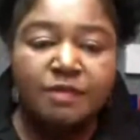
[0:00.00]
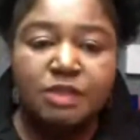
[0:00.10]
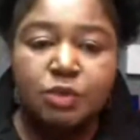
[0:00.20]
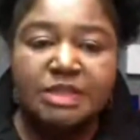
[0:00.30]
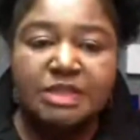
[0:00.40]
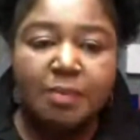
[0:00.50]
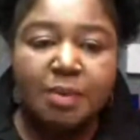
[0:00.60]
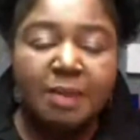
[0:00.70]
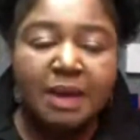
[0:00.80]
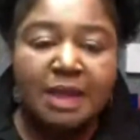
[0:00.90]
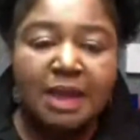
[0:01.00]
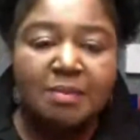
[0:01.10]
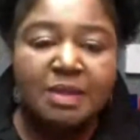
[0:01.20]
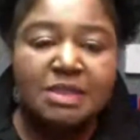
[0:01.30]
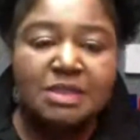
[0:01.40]
do is type in my name at
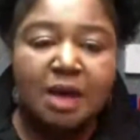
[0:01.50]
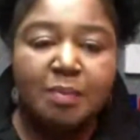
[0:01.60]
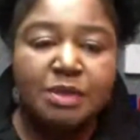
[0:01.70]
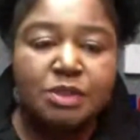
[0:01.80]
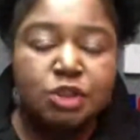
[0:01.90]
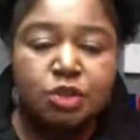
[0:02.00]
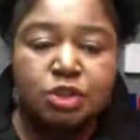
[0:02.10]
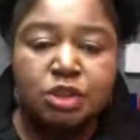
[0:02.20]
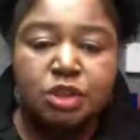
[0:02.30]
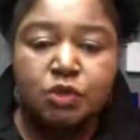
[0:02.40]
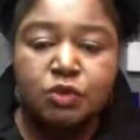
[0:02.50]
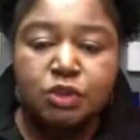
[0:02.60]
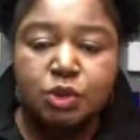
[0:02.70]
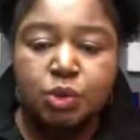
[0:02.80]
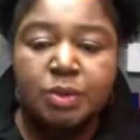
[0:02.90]
the top of the search on the
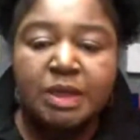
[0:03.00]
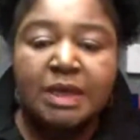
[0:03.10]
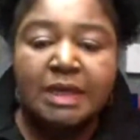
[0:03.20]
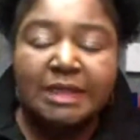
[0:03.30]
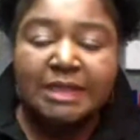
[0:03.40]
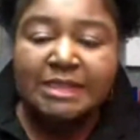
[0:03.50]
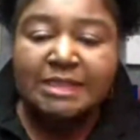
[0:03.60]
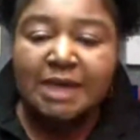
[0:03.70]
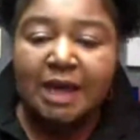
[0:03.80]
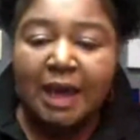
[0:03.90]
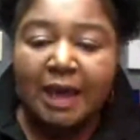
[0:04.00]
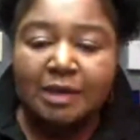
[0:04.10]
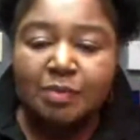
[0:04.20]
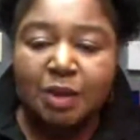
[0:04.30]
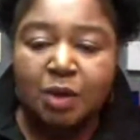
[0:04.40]
YouTube, Lisa
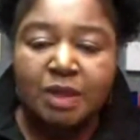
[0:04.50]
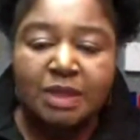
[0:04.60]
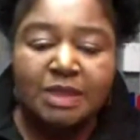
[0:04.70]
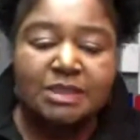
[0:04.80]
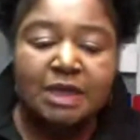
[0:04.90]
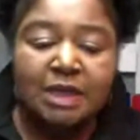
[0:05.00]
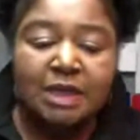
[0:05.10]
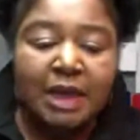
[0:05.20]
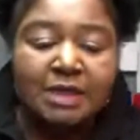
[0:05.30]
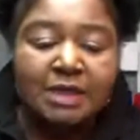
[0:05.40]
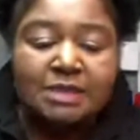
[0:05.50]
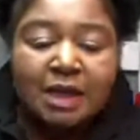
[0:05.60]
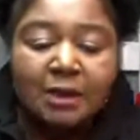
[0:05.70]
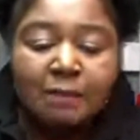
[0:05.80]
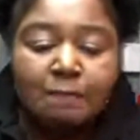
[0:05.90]
Akbari, and that's Lisa